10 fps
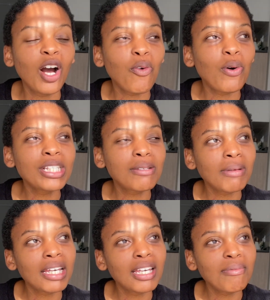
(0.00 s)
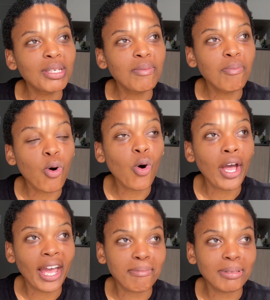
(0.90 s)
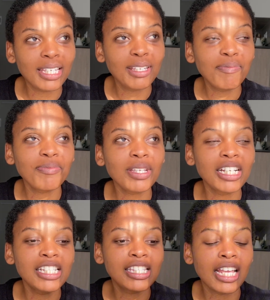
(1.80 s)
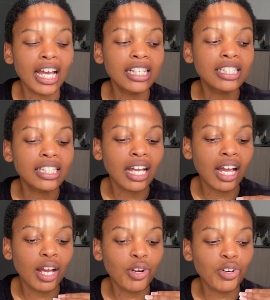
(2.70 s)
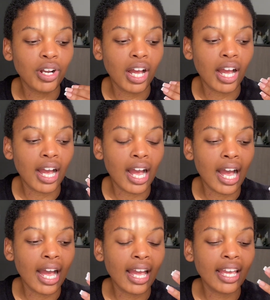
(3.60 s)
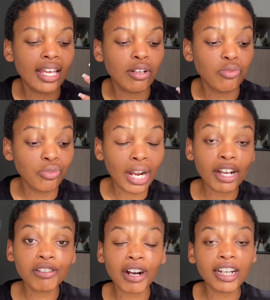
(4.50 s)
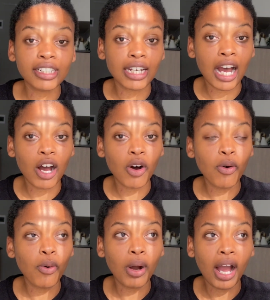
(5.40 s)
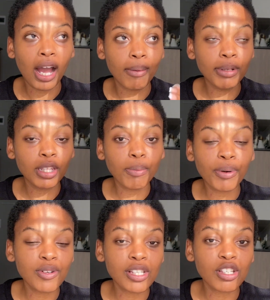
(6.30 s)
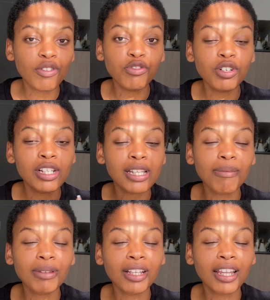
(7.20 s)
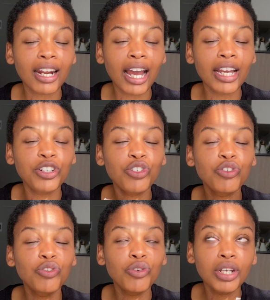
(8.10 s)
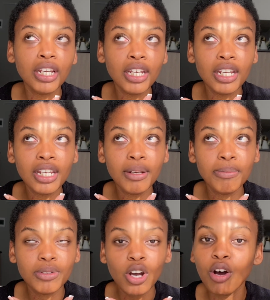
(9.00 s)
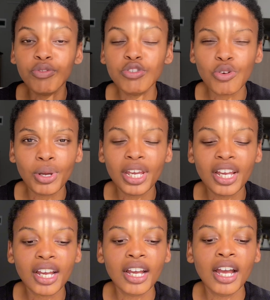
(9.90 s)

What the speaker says: what's making me more happy is that I, like, right now, I'm in the process of doing something that I dreamed of doing.